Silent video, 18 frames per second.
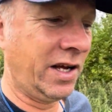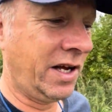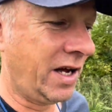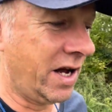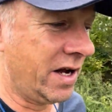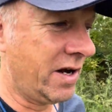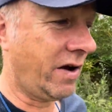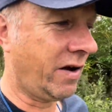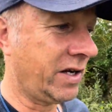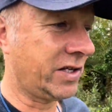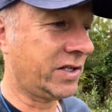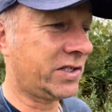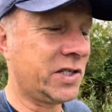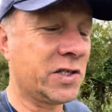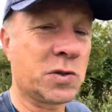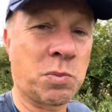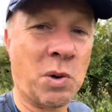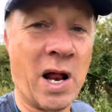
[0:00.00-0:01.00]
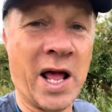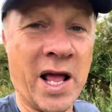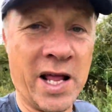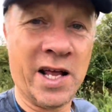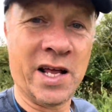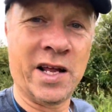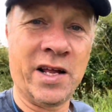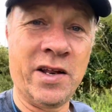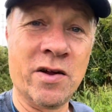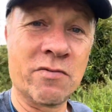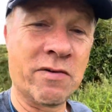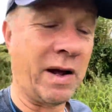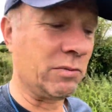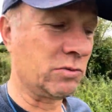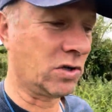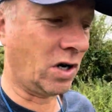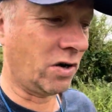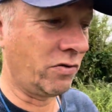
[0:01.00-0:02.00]
a nice display in the
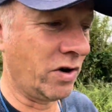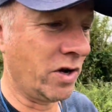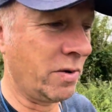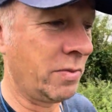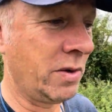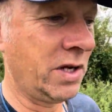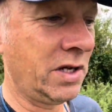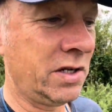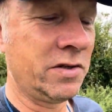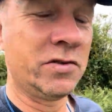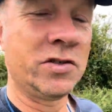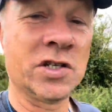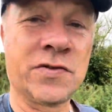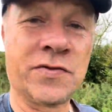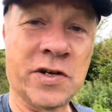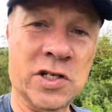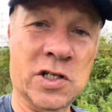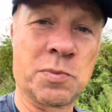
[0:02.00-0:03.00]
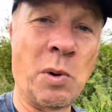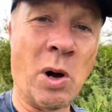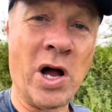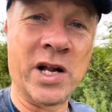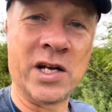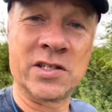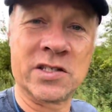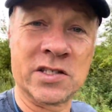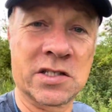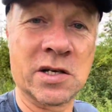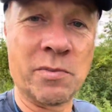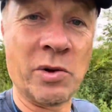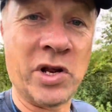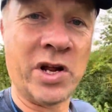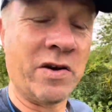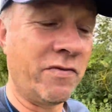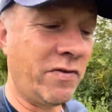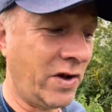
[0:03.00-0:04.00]
reptile room just for the spiders and some of
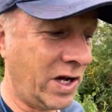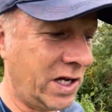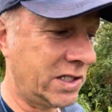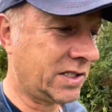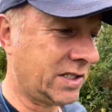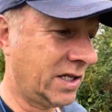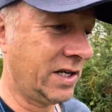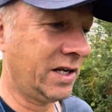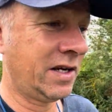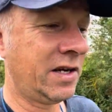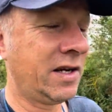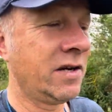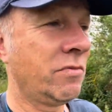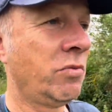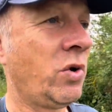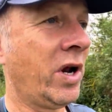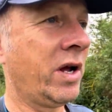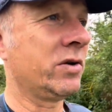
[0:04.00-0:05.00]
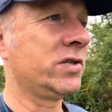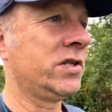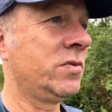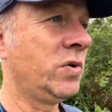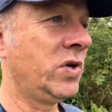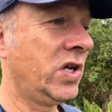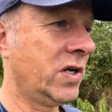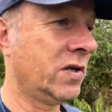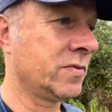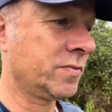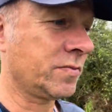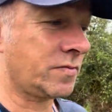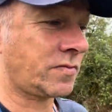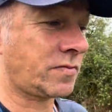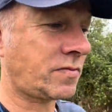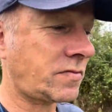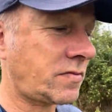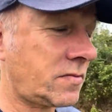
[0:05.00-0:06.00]
the inverts. What else did we do?
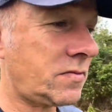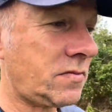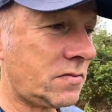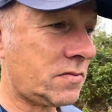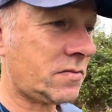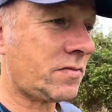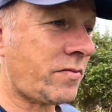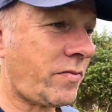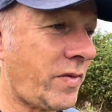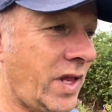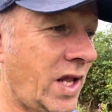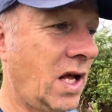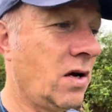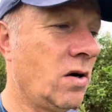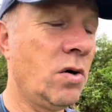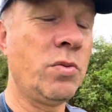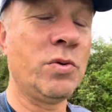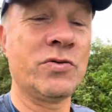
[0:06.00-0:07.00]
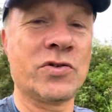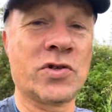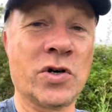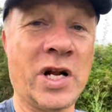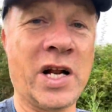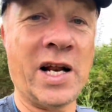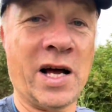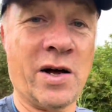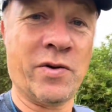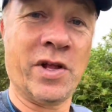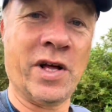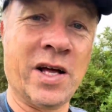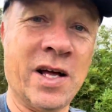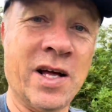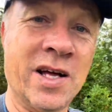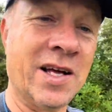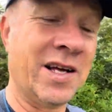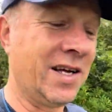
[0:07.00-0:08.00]
Oh, we've sorted out
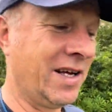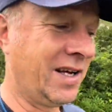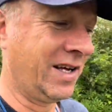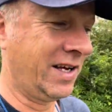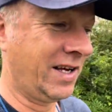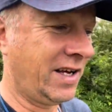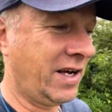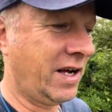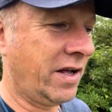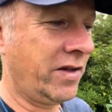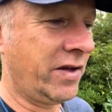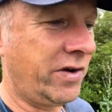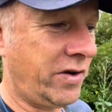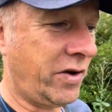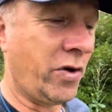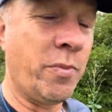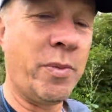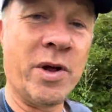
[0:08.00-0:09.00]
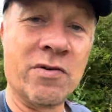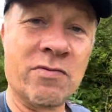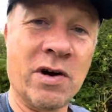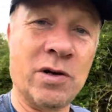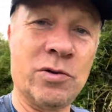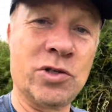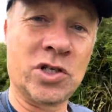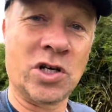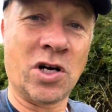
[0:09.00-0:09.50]
the, the dubia roach